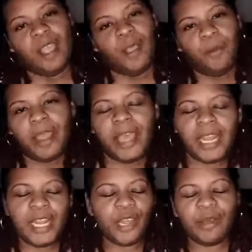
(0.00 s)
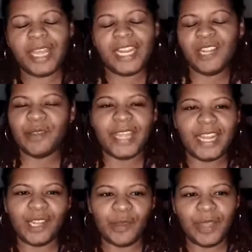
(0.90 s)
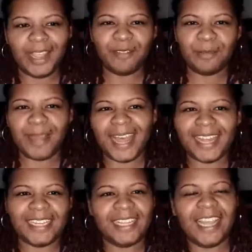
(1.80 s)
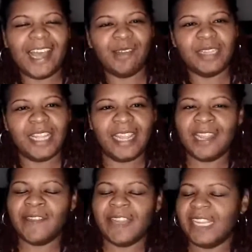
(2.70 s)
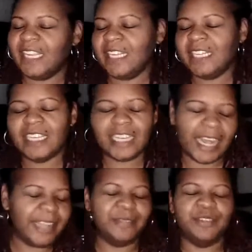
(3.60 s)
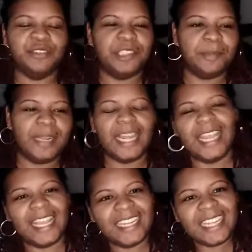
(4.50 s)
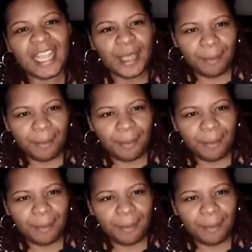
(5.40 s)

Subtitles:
Well, hello, everybody out there in live stream land.